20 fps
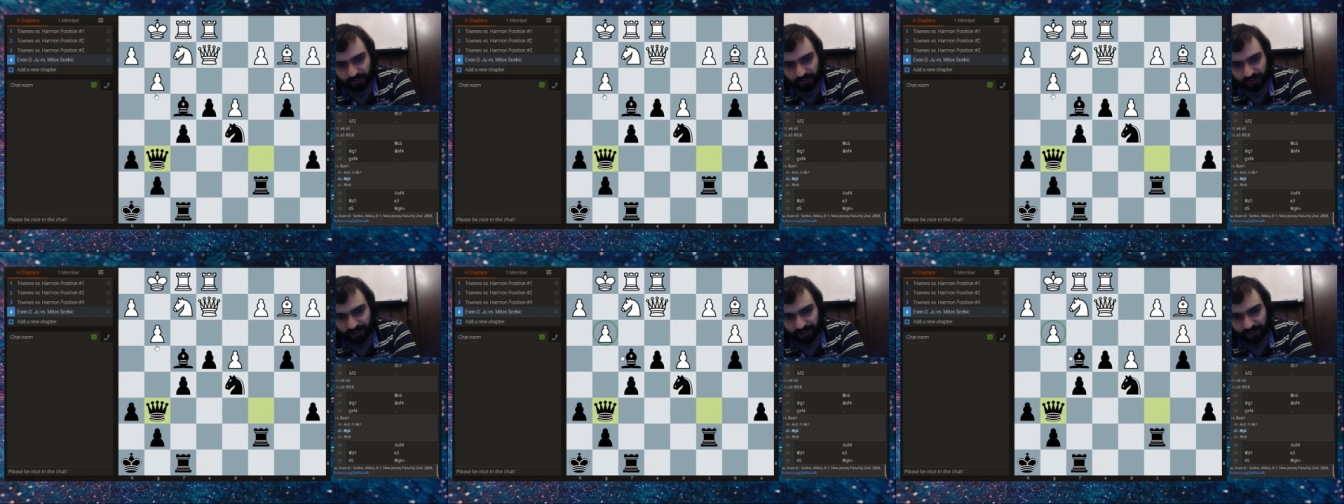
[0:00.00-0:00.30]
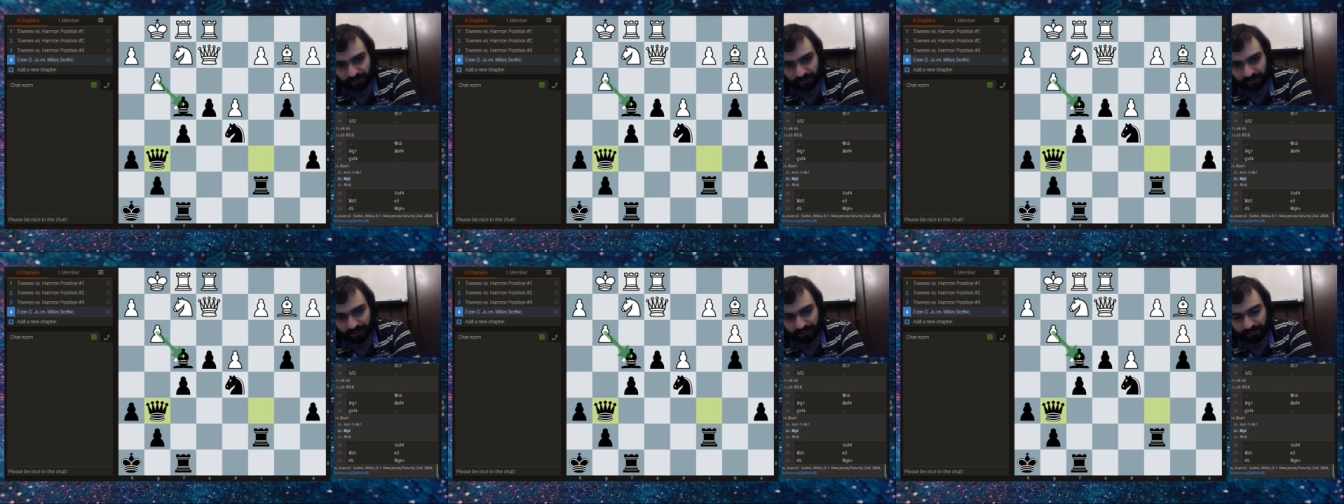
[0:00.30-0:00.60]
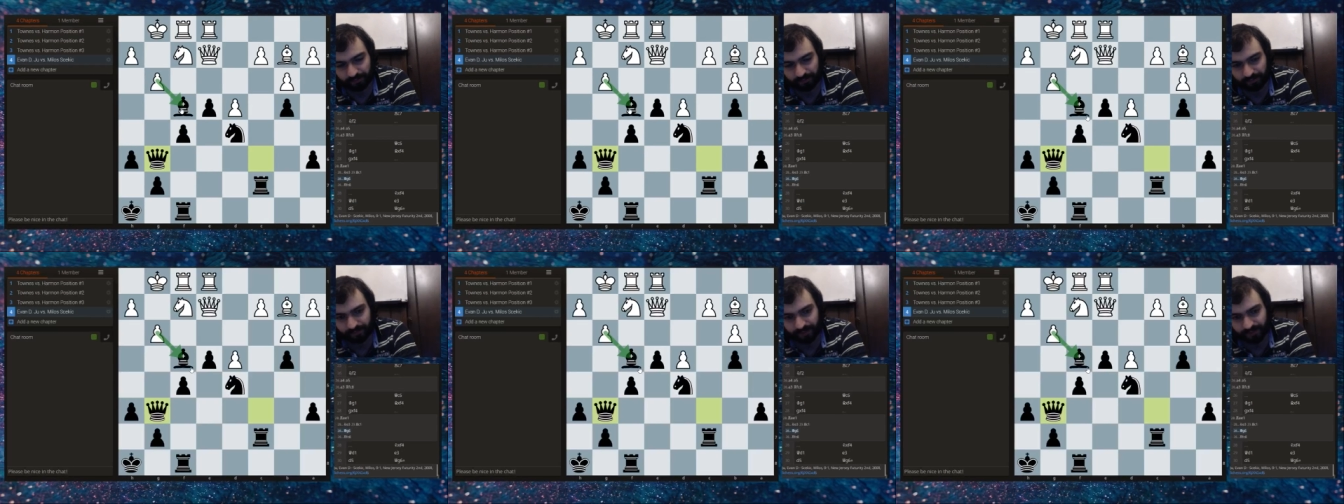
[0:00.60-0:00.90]
where
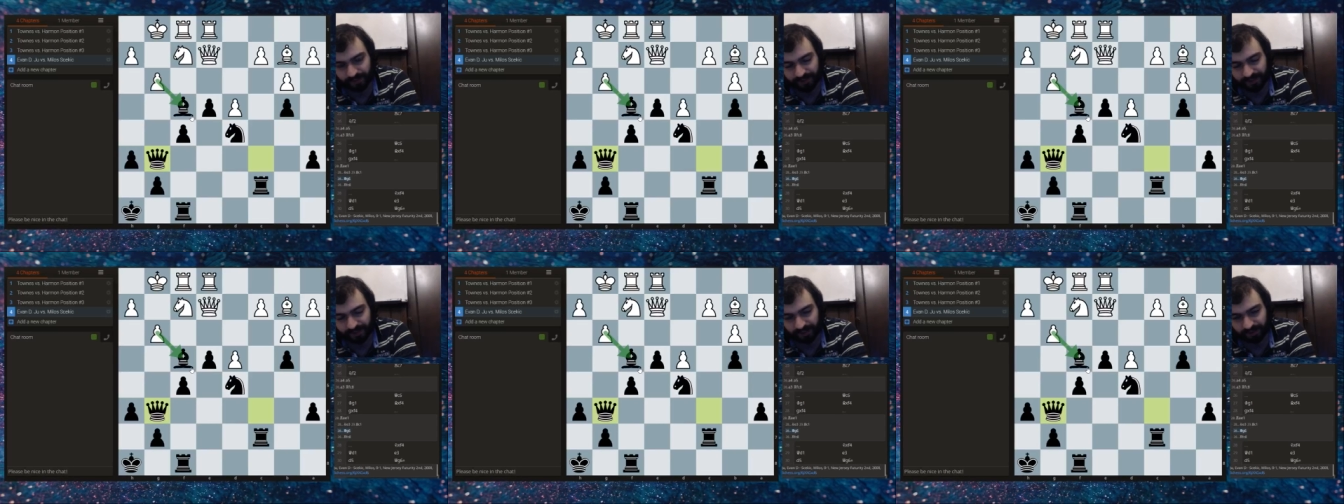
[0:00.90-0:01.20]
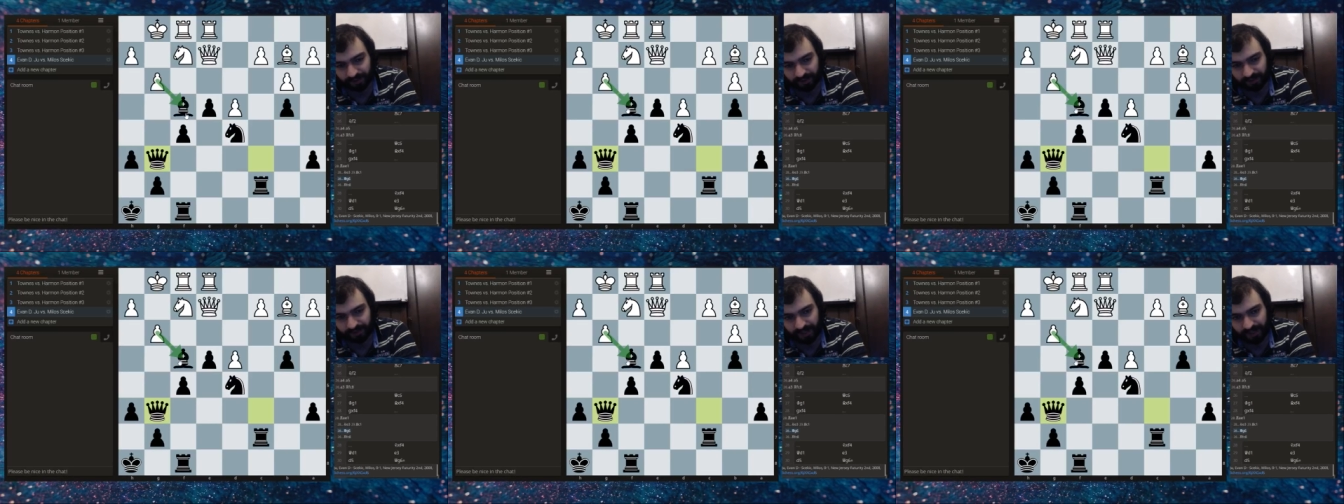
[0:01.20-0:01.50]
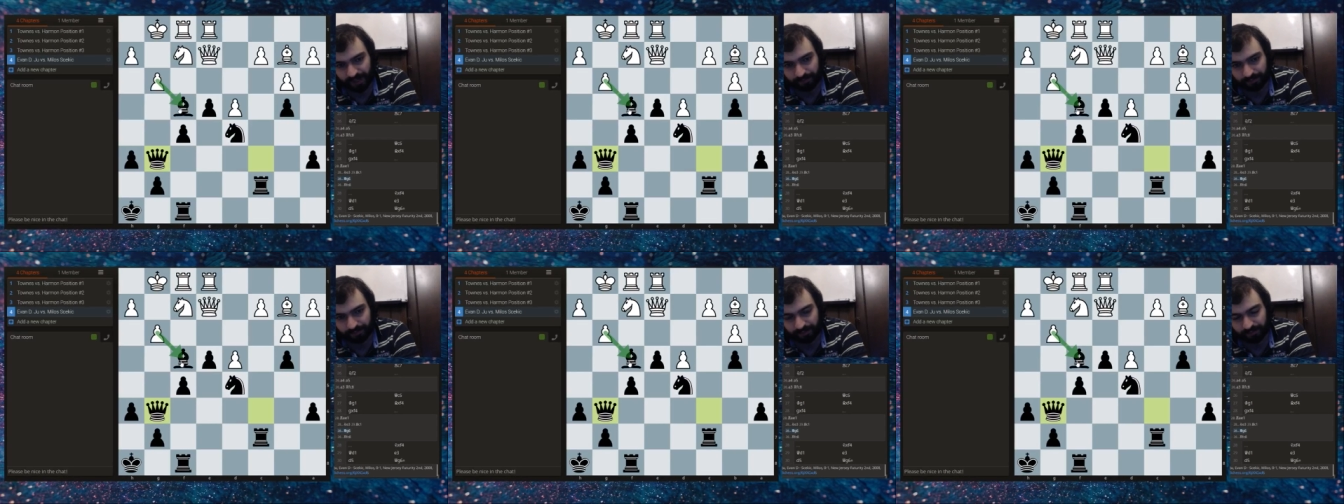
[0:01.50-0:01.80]
this cannot
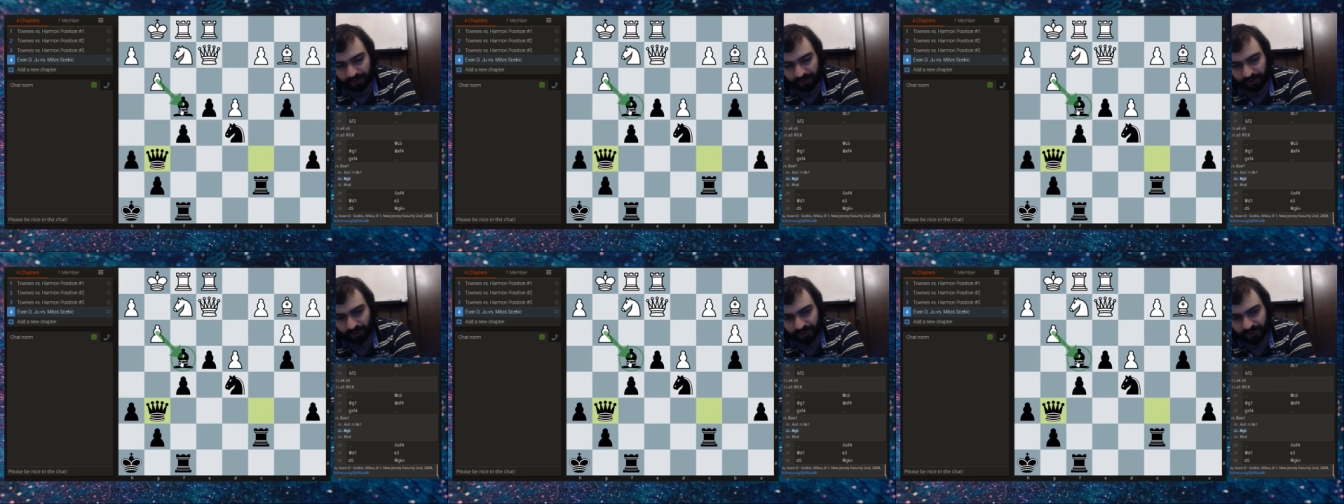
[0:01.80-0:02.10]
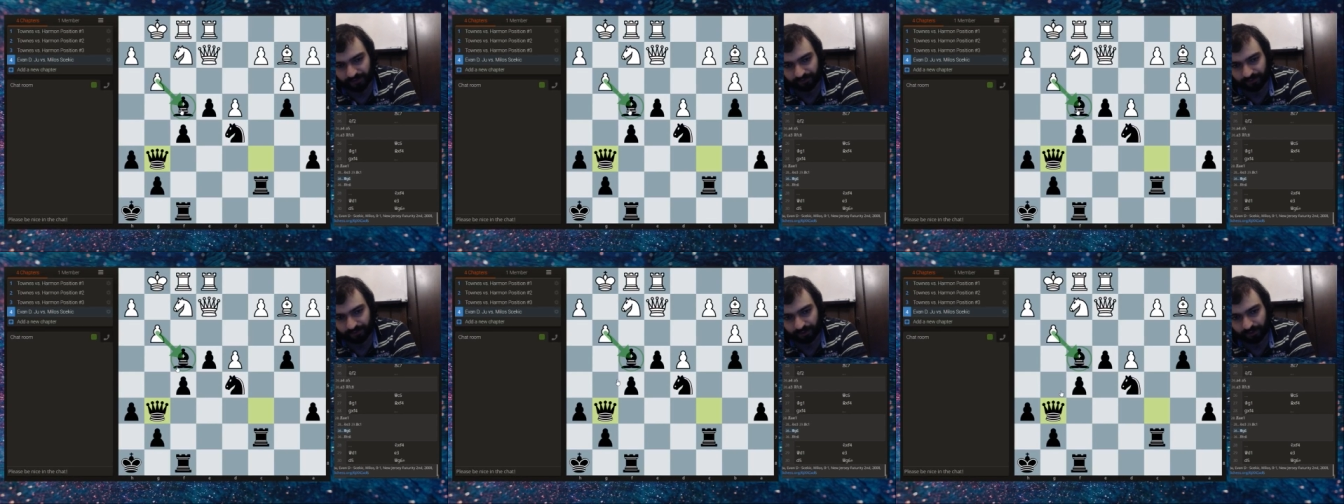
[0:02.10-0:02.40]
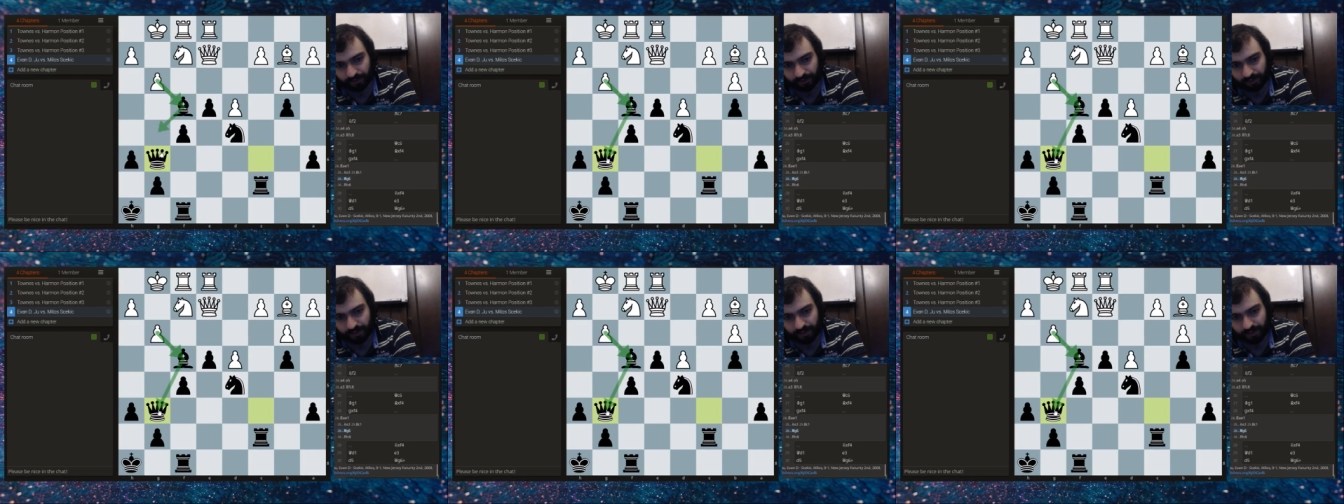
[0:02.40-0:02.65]
happen because of the